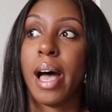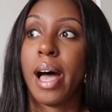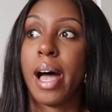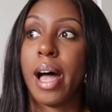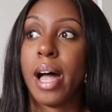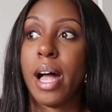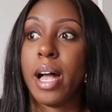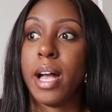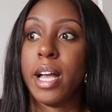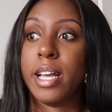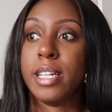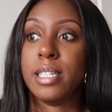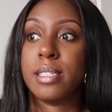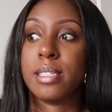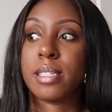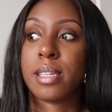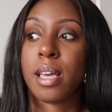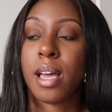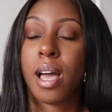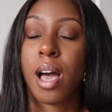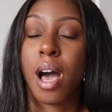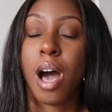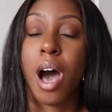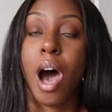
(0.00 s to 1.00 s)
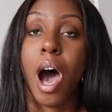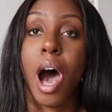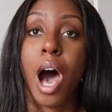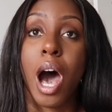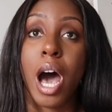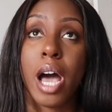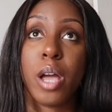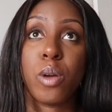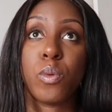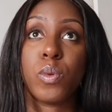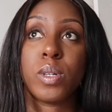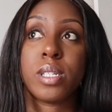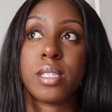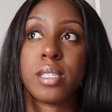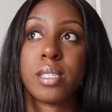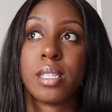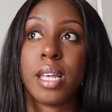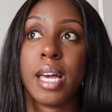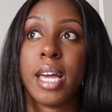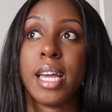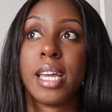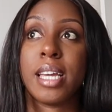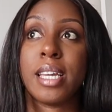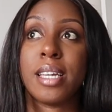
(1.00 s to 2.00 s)
And I would
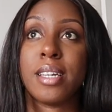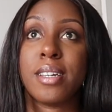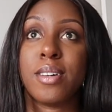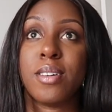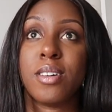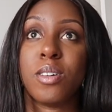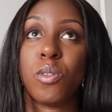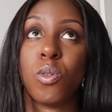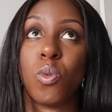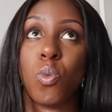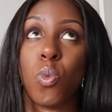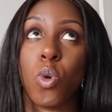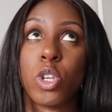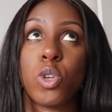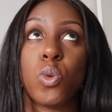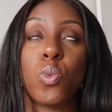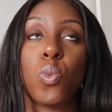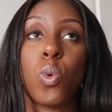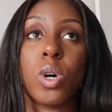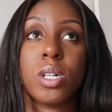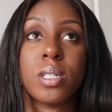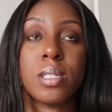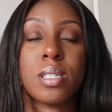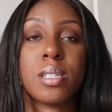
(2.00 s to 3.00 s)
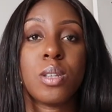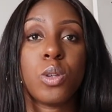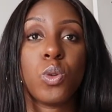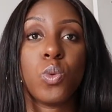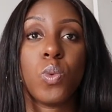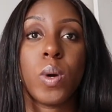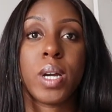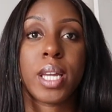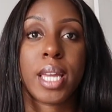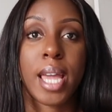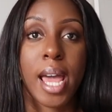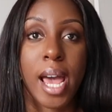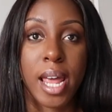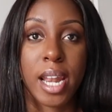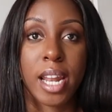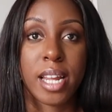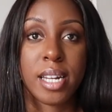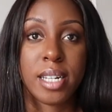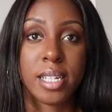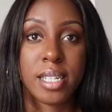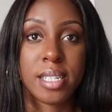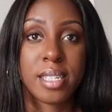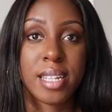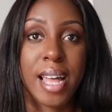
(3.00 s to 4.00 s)
say what you want to get an
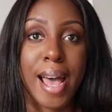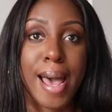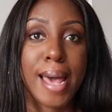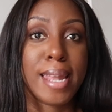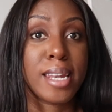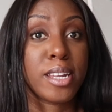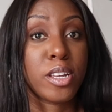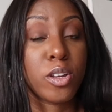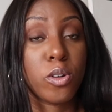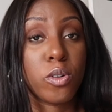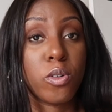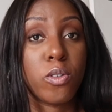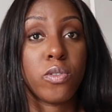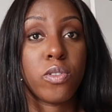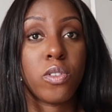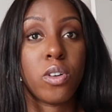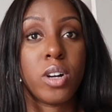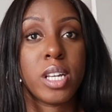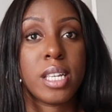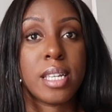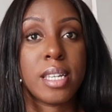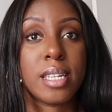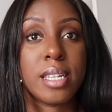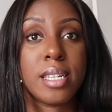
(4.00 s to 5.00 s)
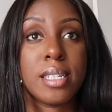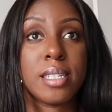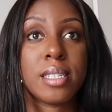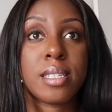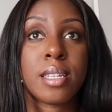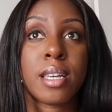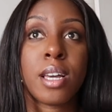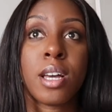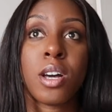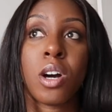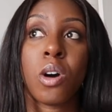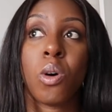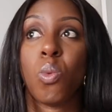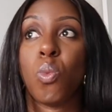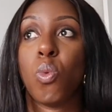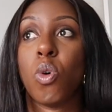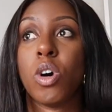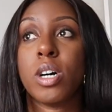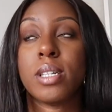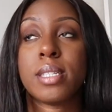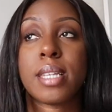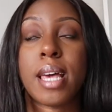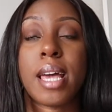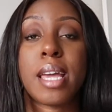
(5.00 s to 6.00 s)
understanding of is
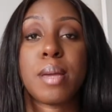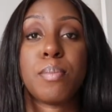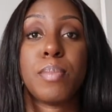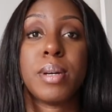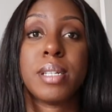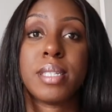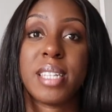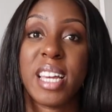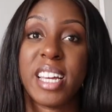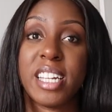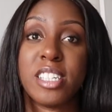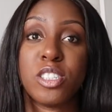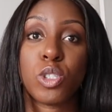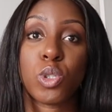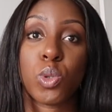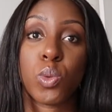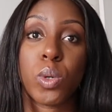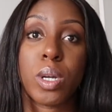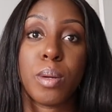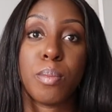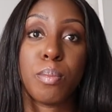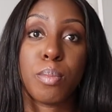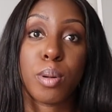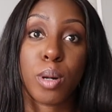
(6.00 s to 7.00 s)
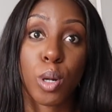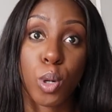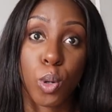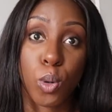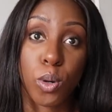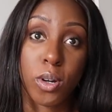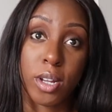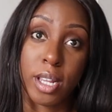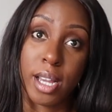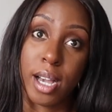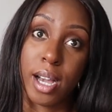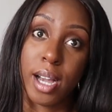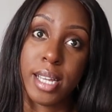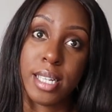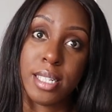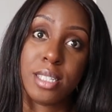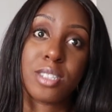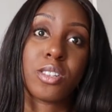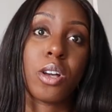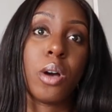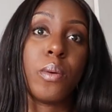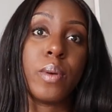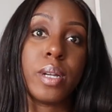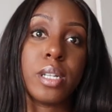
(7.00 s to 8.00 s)
what a potential employer
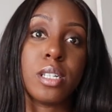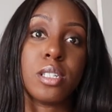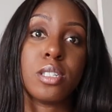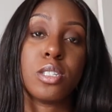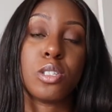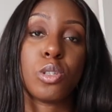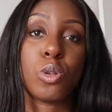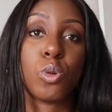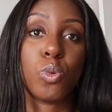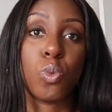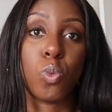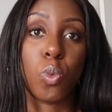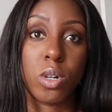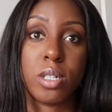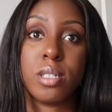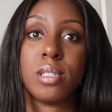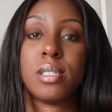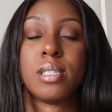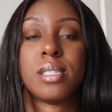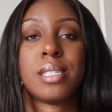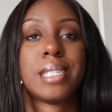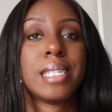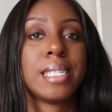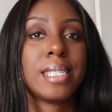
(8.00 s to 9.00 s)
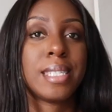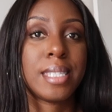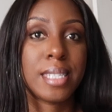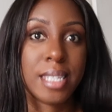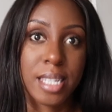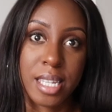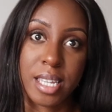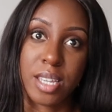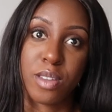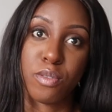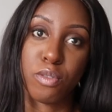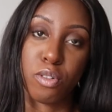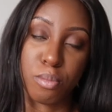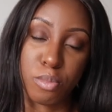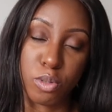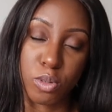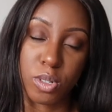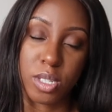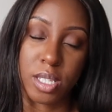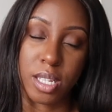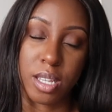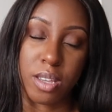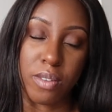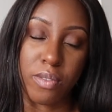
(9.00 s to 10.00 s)
is going to want to see from
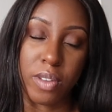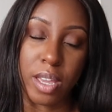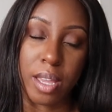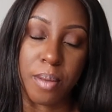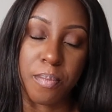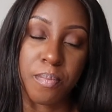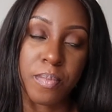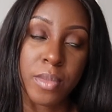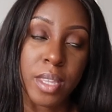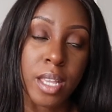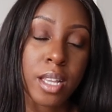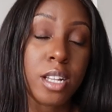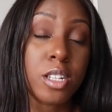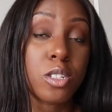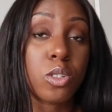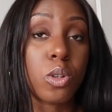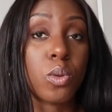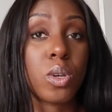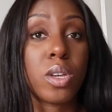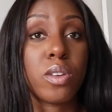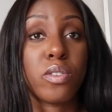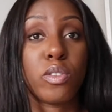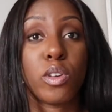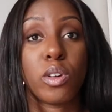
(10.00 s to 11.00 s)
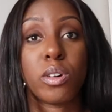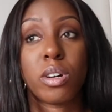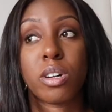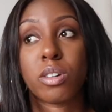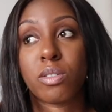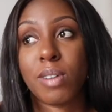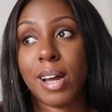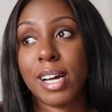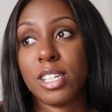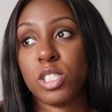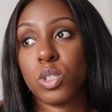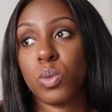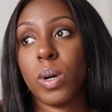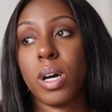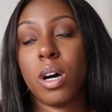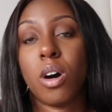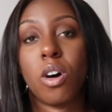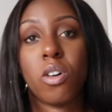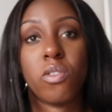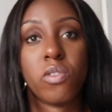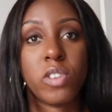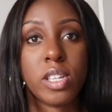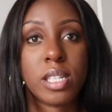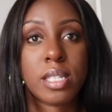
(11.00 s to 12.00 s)
your CV. So if you're a graduate,
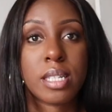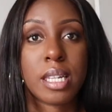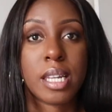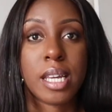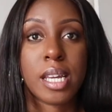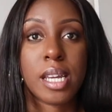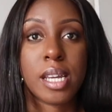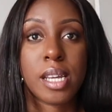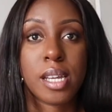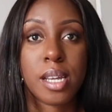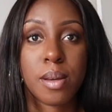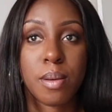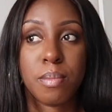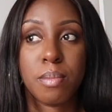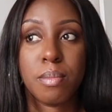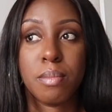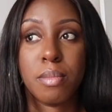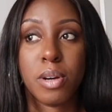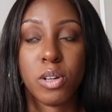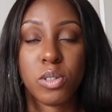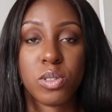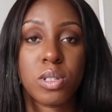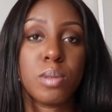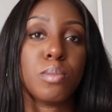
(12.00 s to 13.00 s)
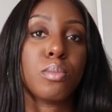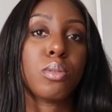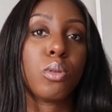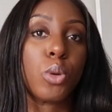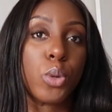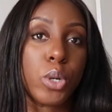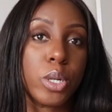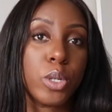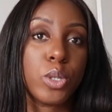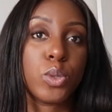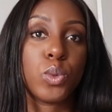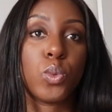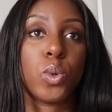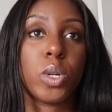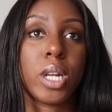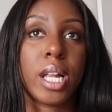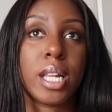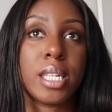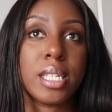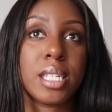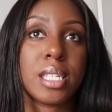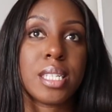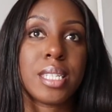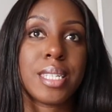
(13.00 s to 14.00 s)
obviously most employers would
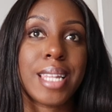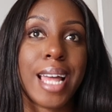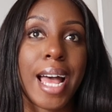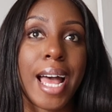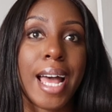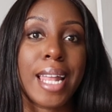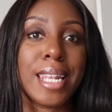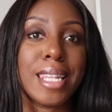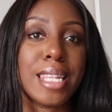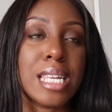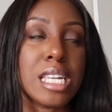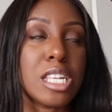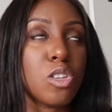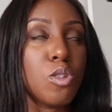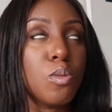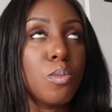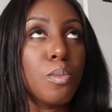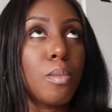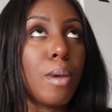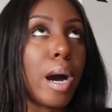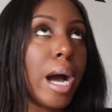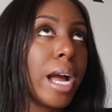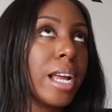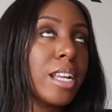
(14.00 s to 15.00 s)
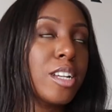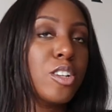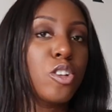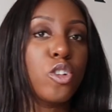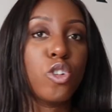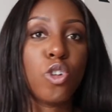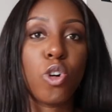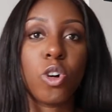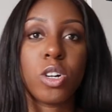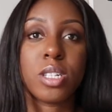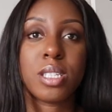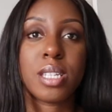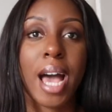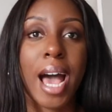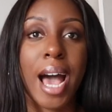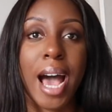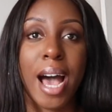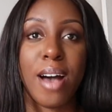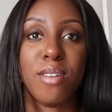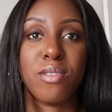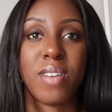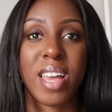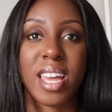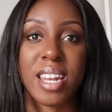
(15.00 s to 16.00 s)
understand that you might not
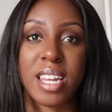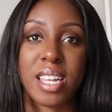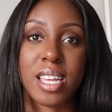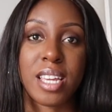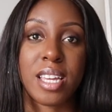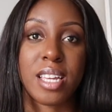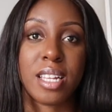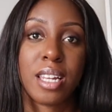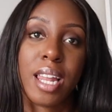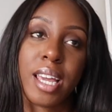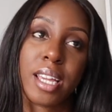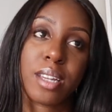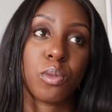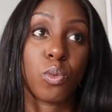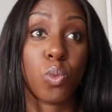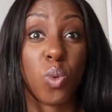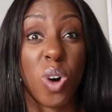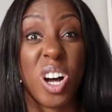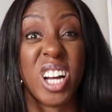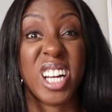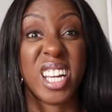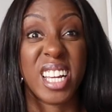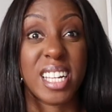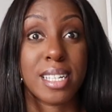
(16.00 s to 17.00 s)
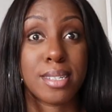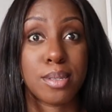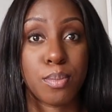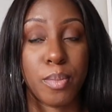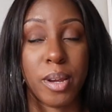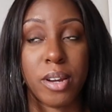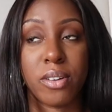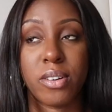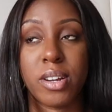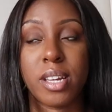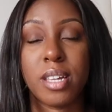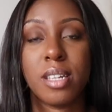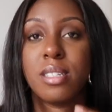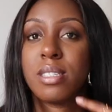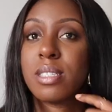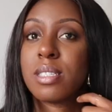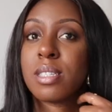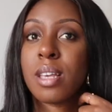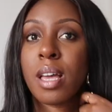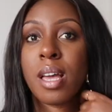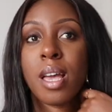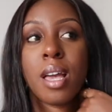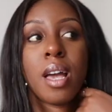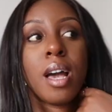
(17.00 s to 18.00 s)
have any like work
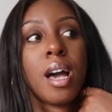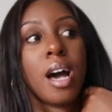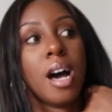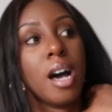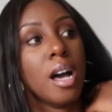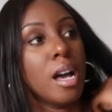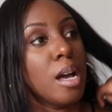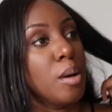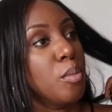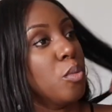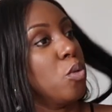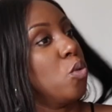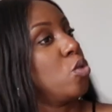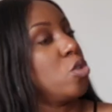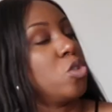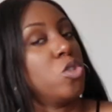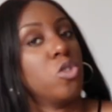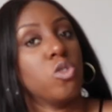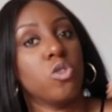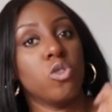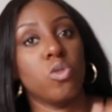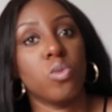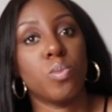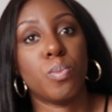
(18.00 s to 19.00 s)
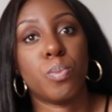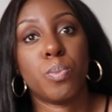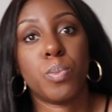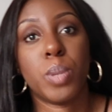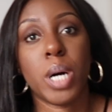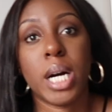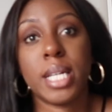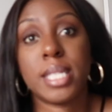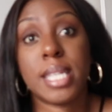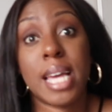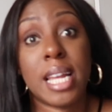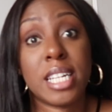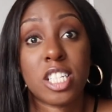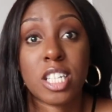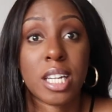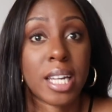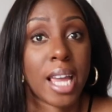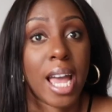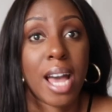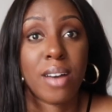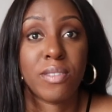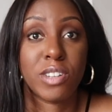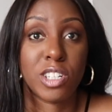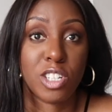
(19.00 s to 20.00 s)
experience, or you
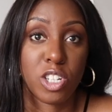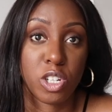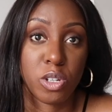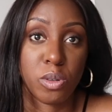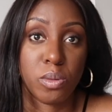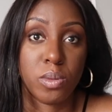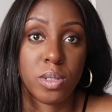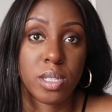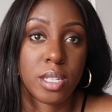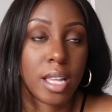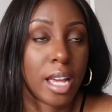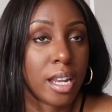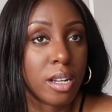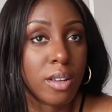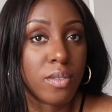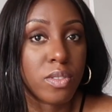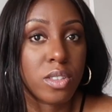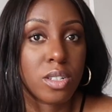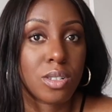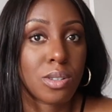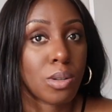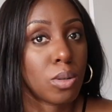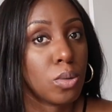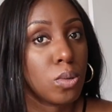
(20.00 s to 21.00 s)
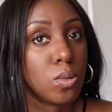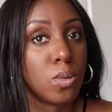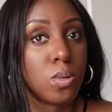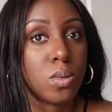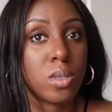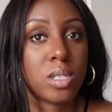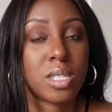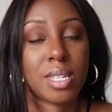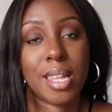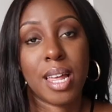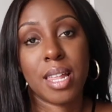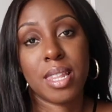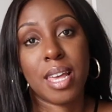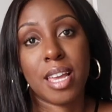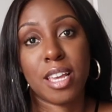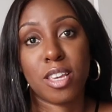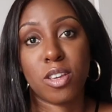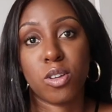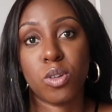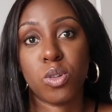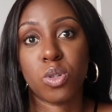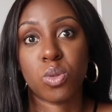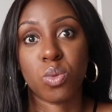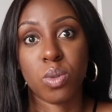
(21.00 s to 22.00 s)
potentially haven't used any of the tools that they
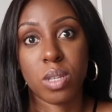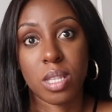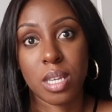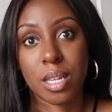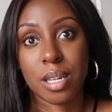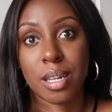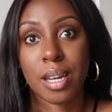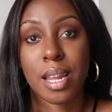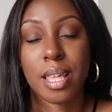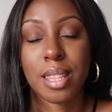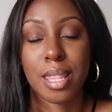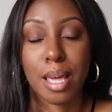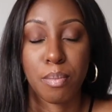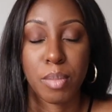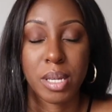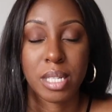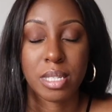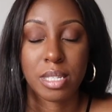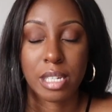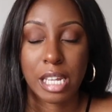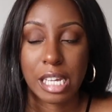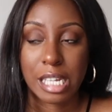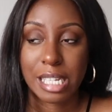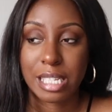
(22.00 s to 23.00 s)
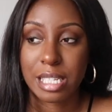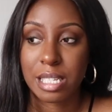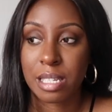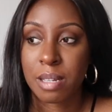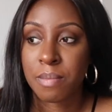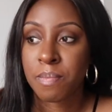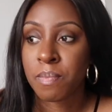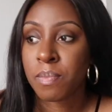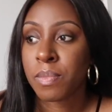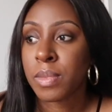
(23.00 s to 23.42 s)
use within their business.